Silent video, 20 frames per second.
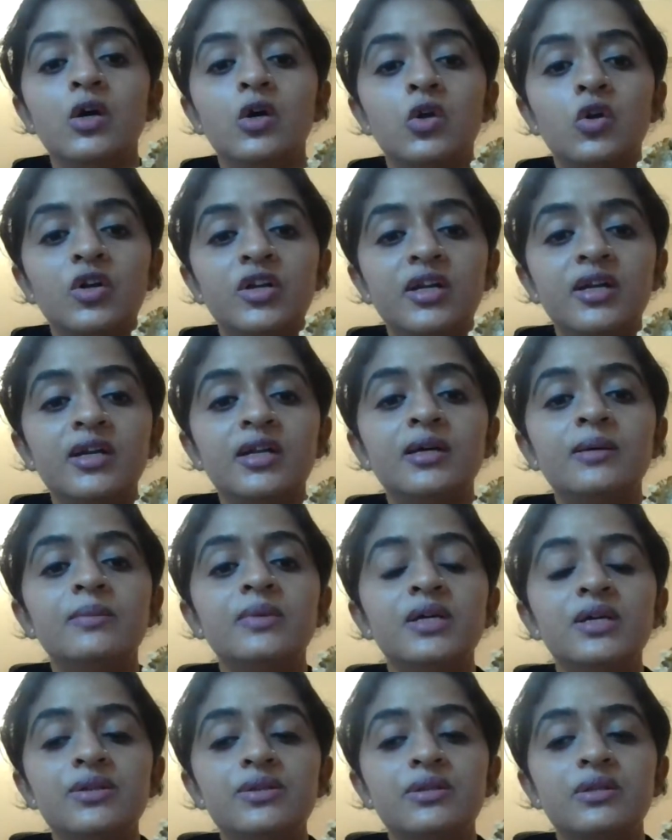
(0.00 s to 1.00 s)
Rotundum
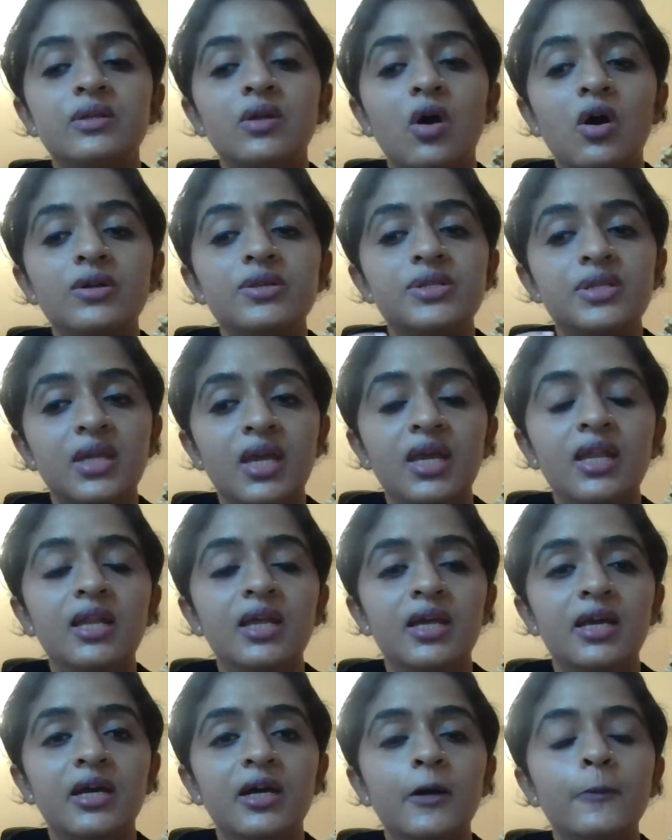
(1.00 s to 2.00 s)
is not seen
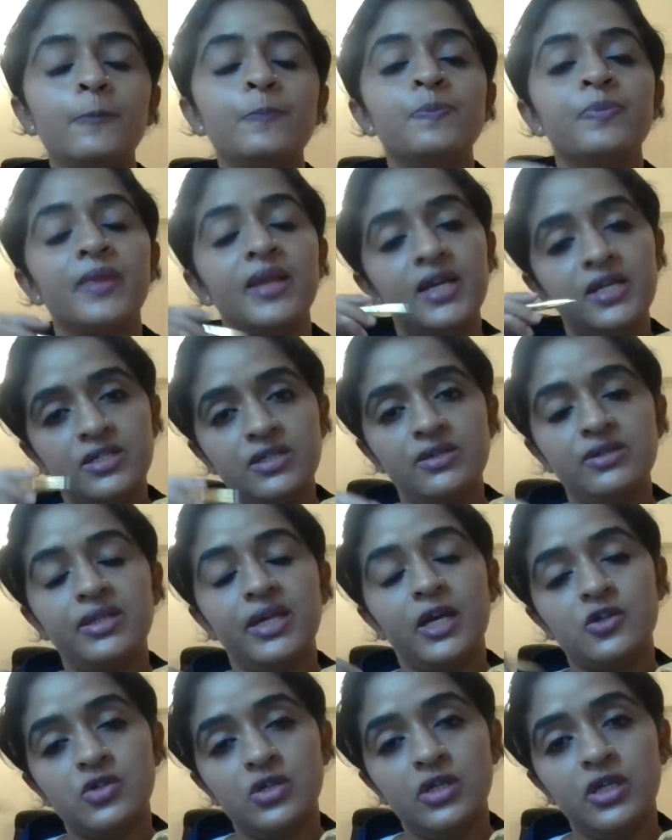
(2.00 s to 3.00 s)
here. It is
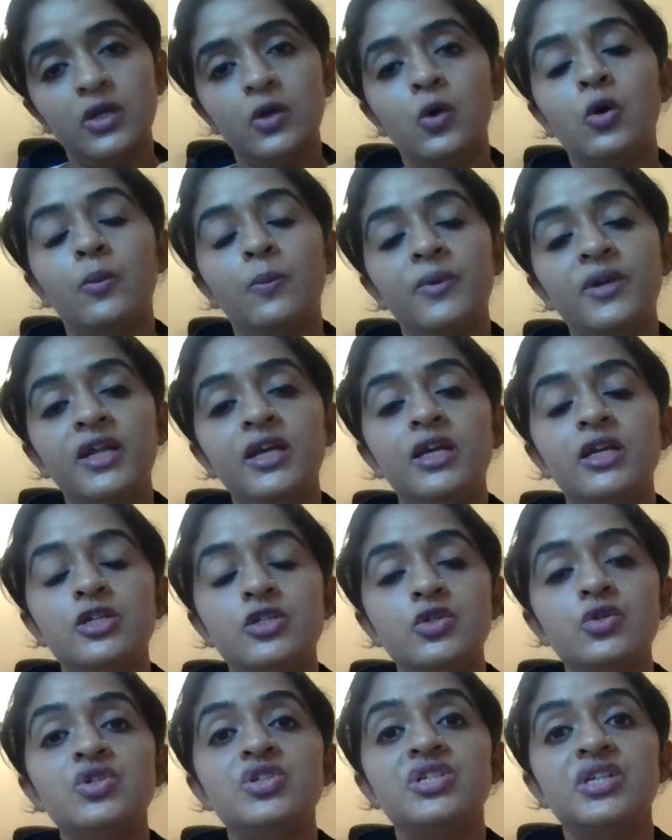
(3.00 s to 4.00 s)
actually opening
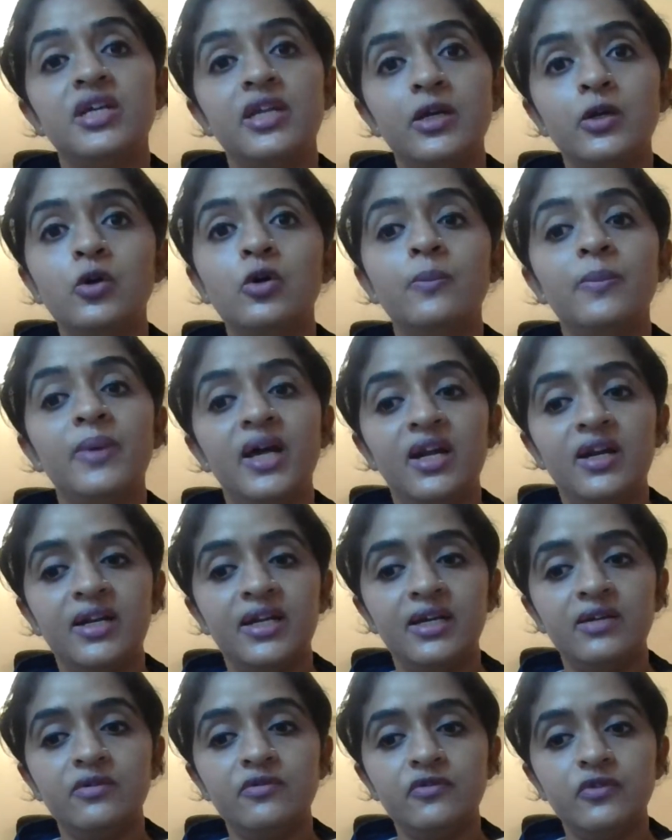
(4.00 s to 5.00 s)
into
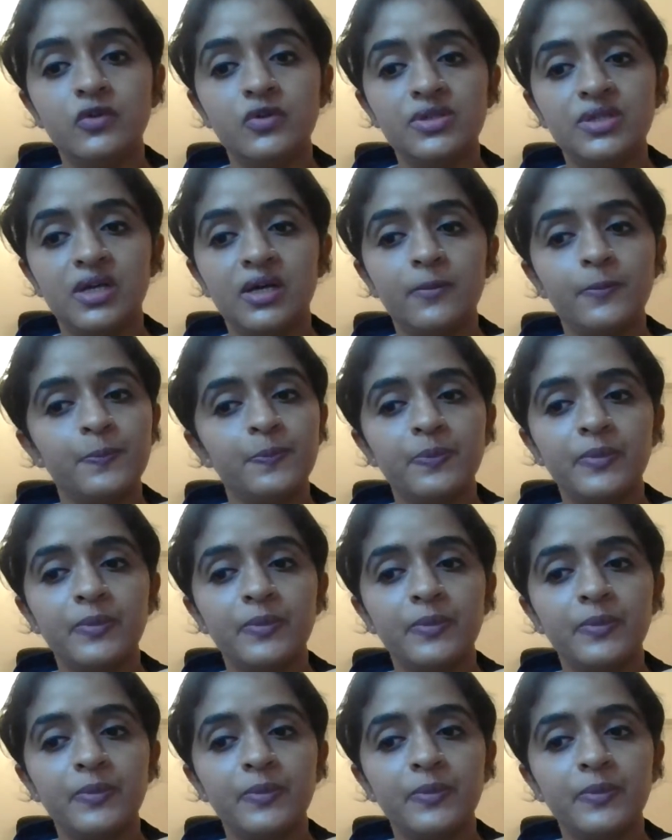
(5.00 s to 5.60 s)
pterygopalatine fossa.